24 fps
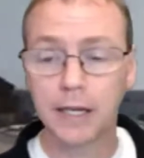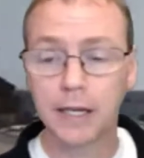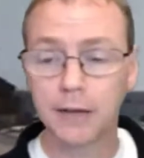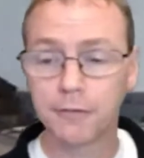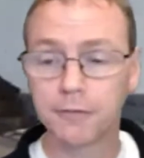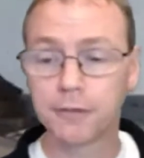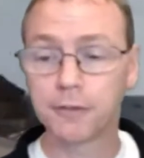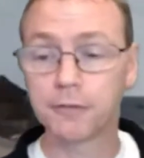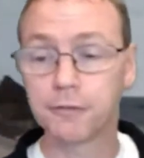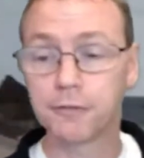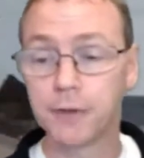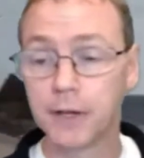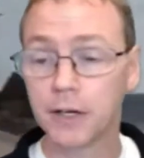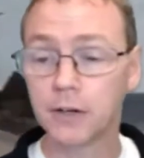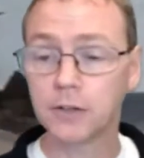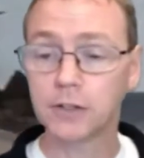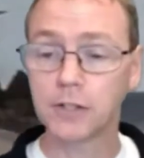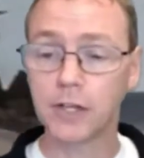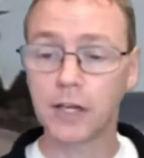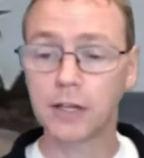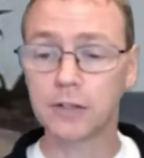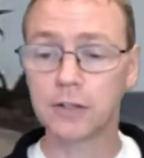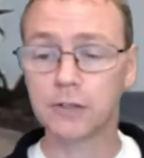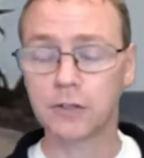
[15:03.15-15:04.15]
If the finger
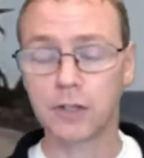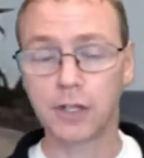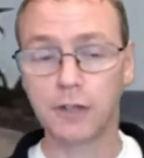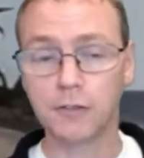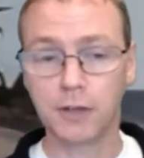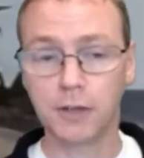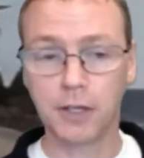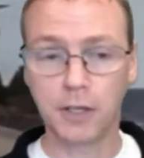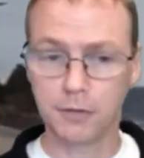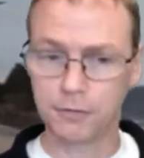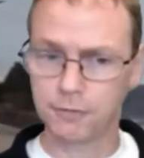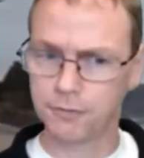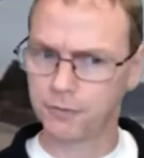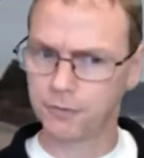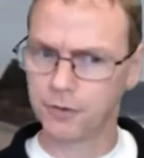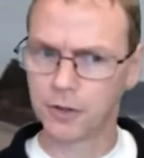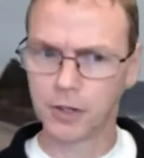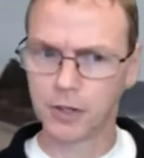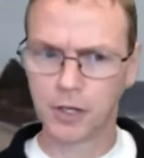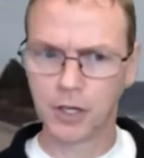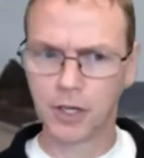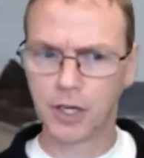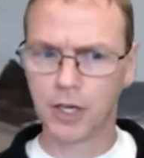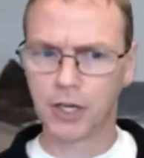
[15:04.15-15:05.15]
test, if
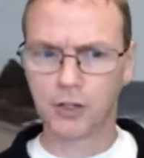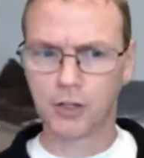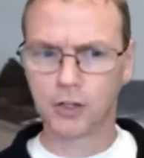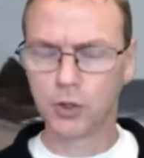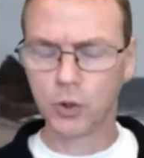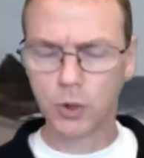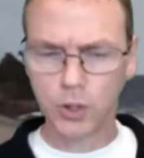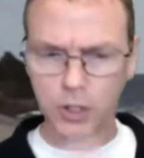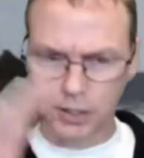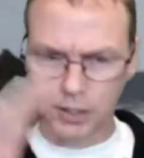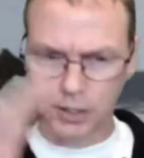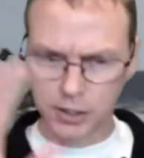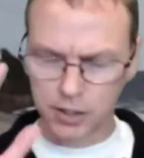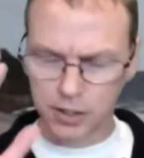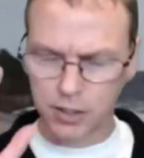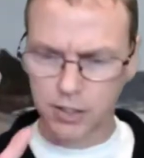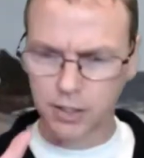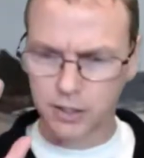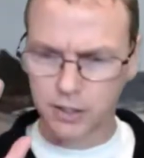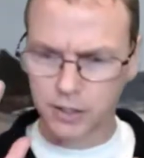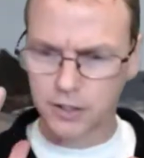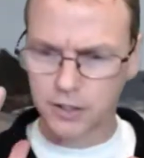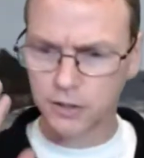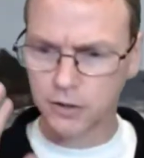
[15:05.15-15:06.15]
you could
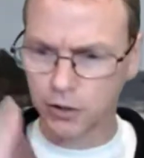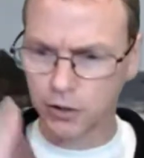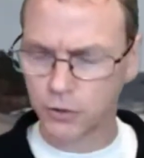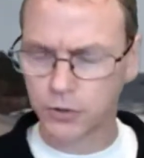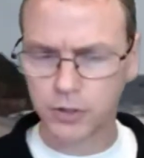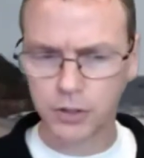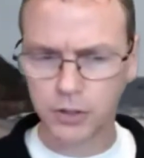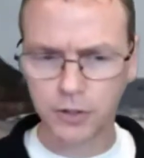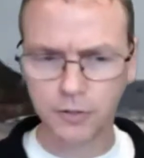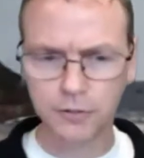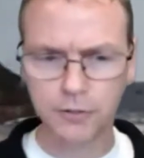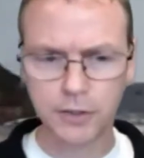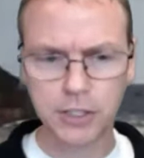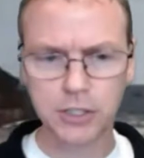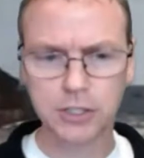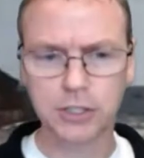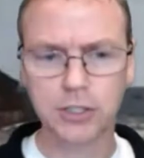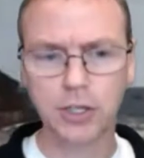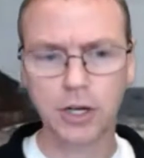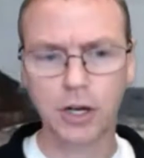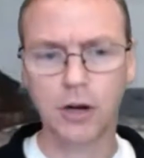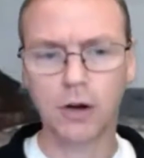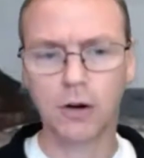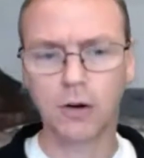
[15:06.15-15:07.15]
conclusively
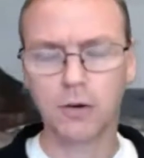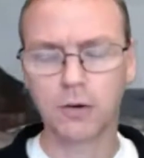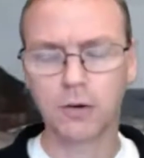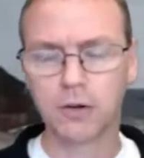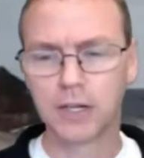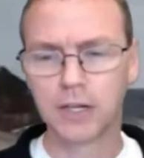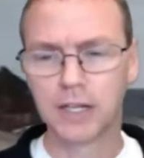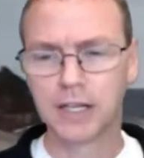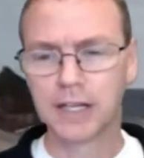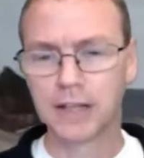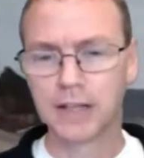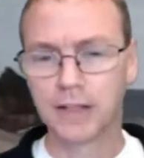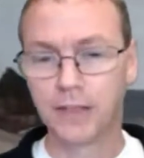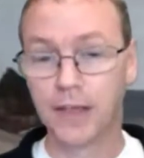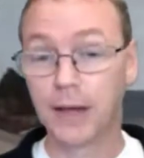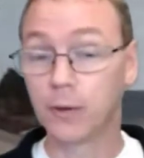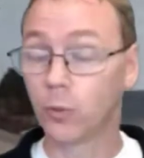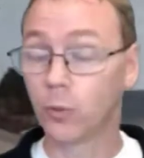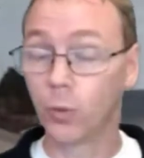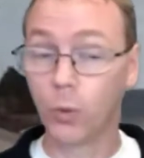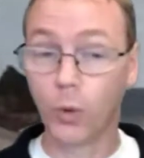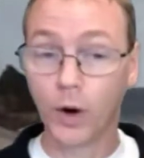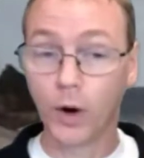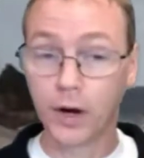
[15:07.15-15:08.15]
show
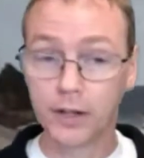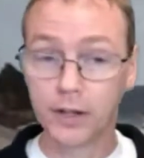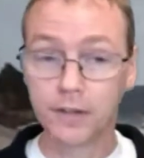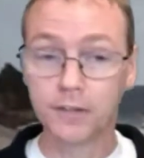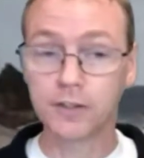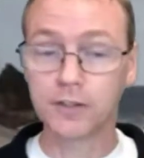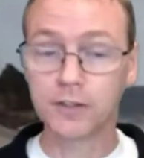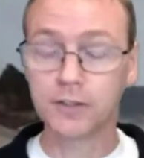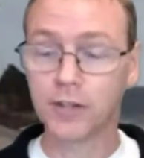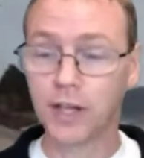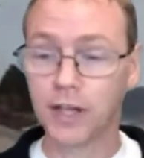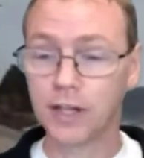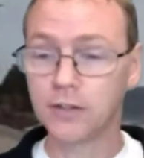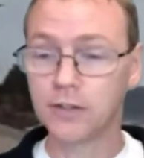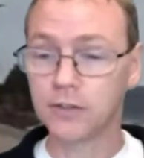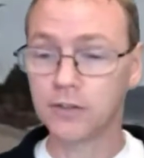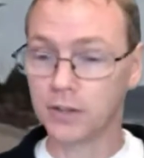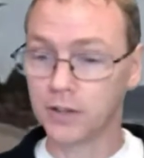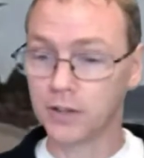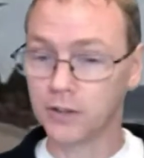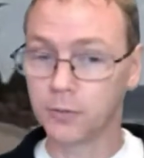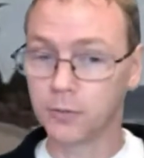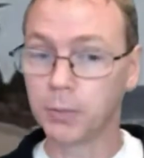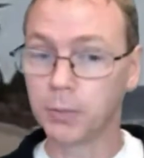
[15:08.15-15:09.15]
that one of the suns
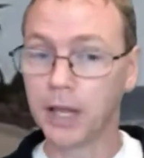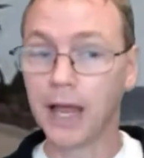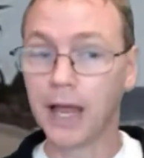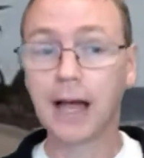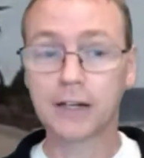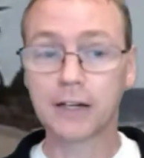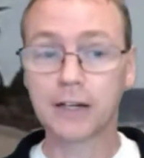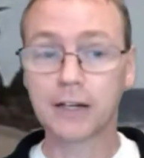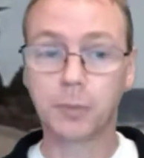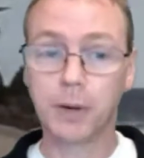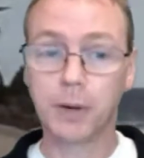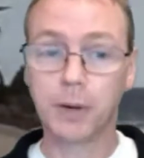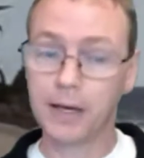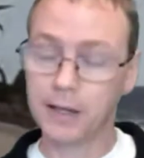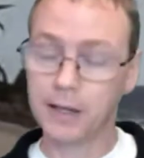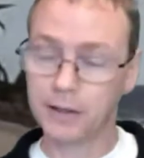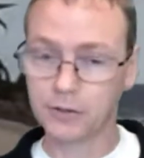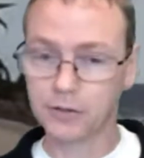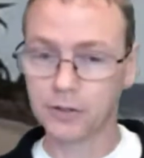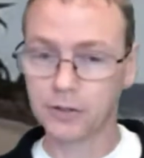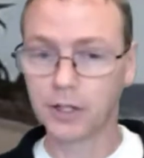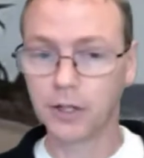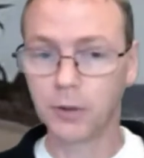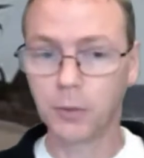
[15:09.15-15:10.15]
is blocked by a
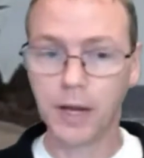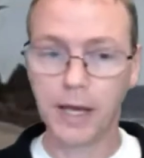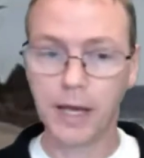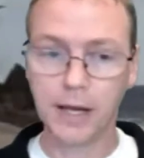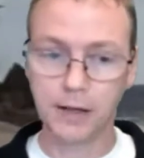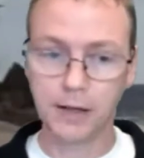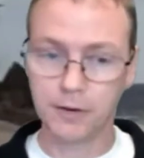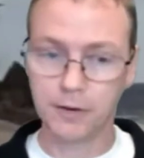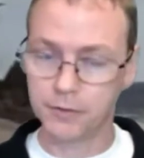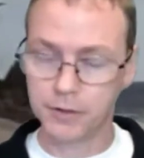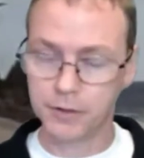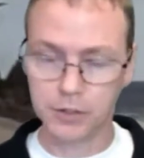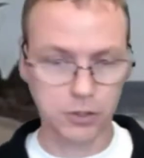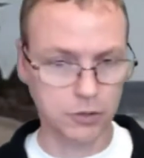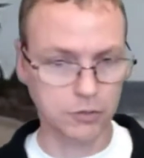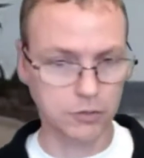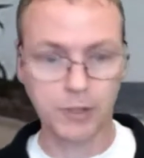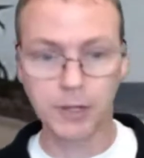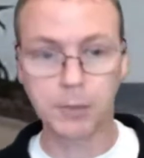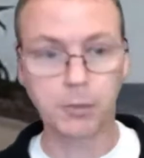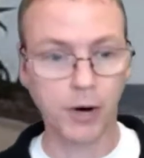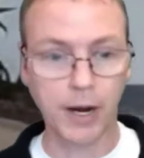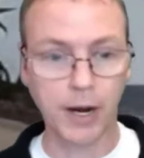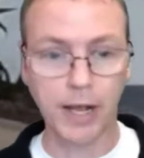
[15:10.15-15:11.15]
silhouette of a
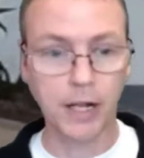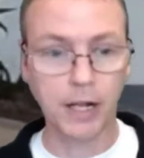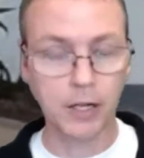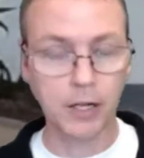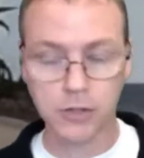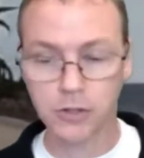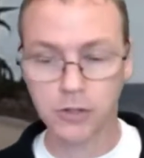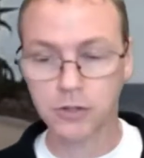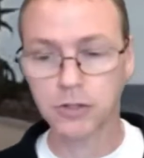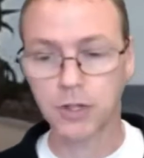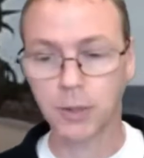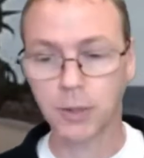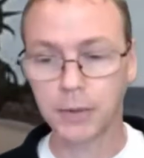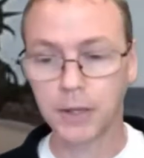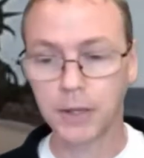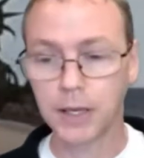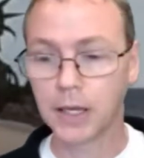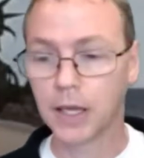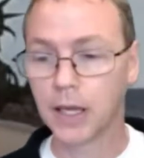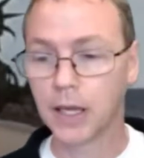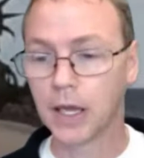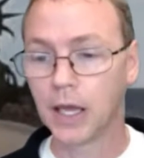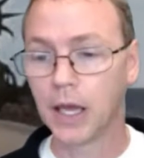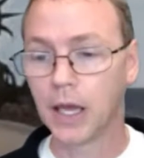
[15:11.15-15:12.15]
tree branch or
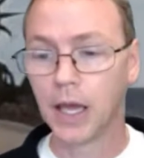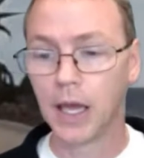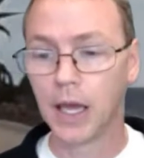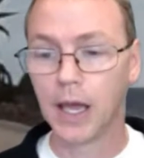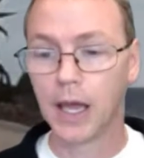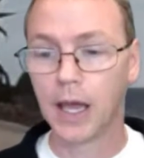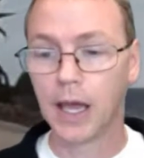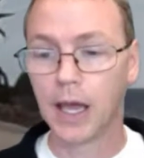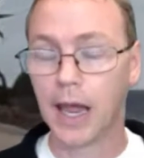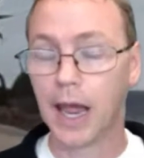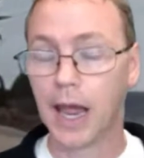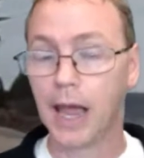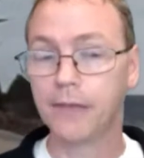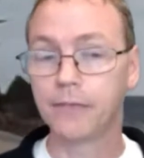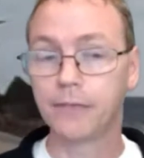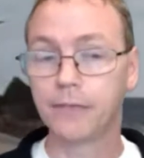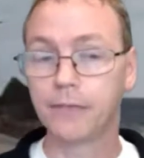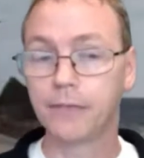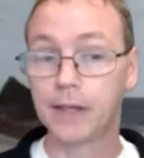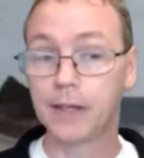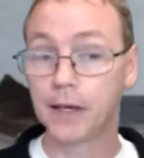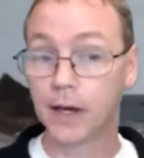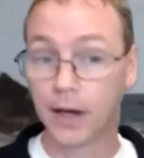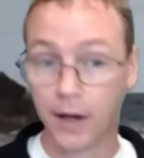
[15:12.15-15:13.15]
something, and
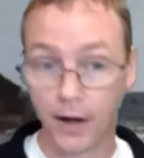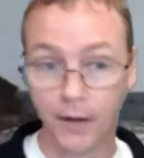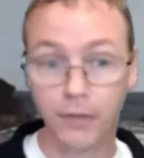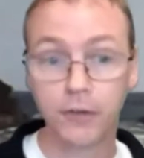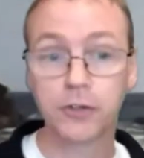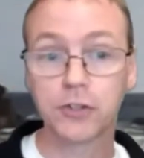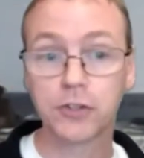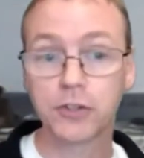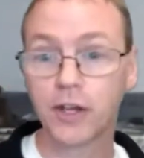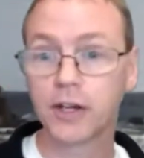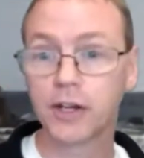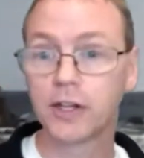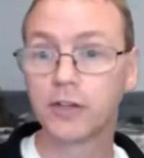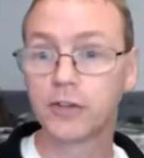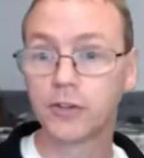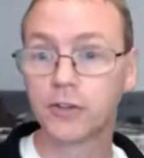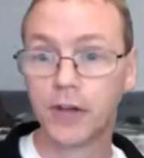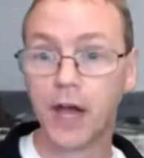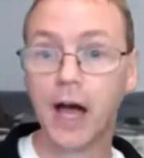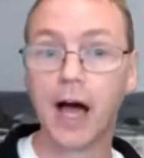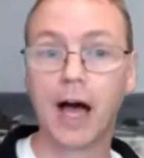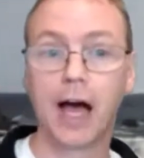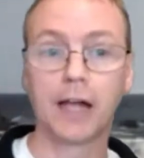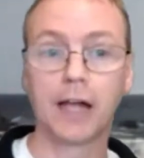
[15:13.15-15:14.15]
the other sun is
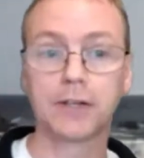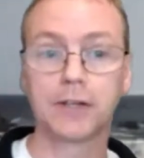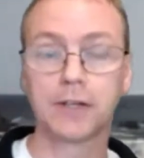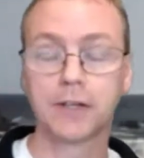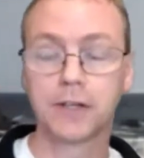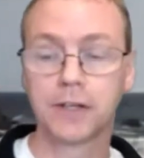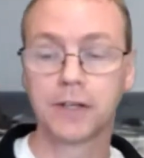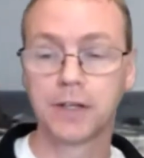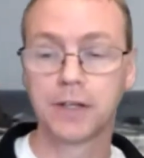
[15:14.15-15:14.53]
not,